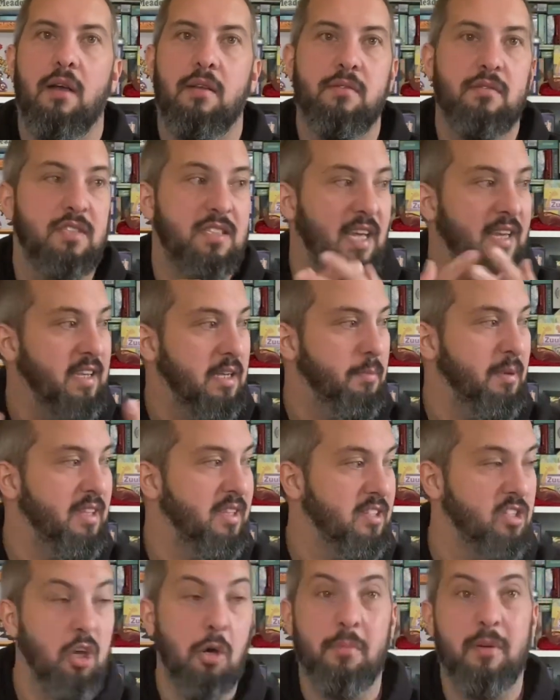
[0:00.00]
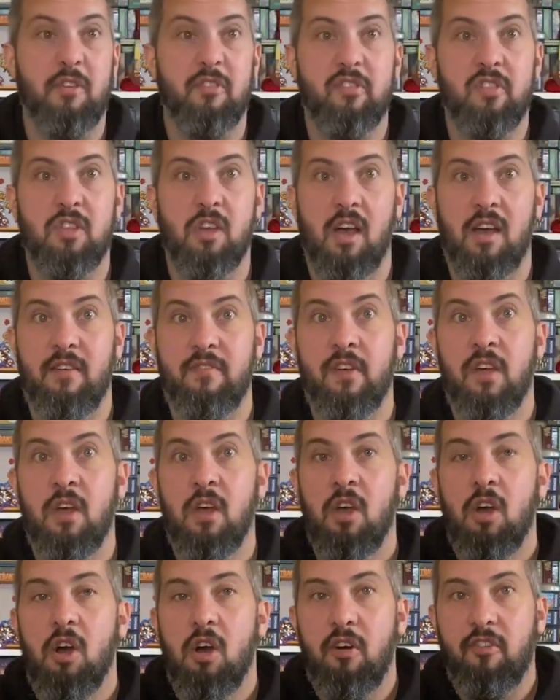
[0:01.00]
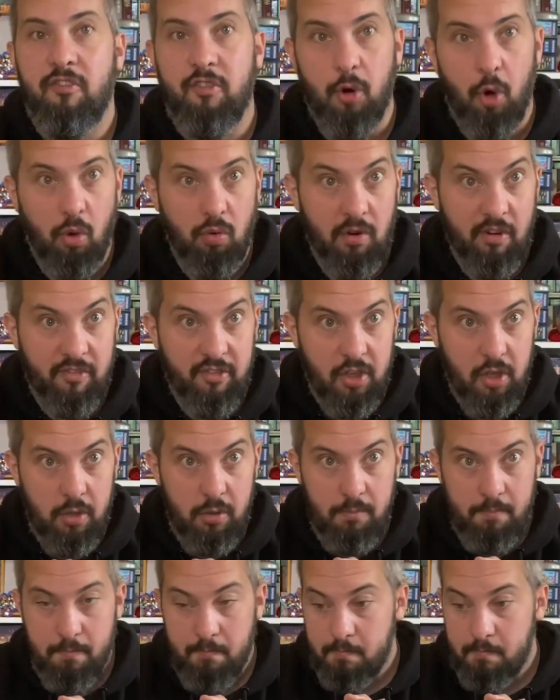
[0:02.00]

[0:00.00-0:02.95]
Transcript: sending me this copy of Scythe for review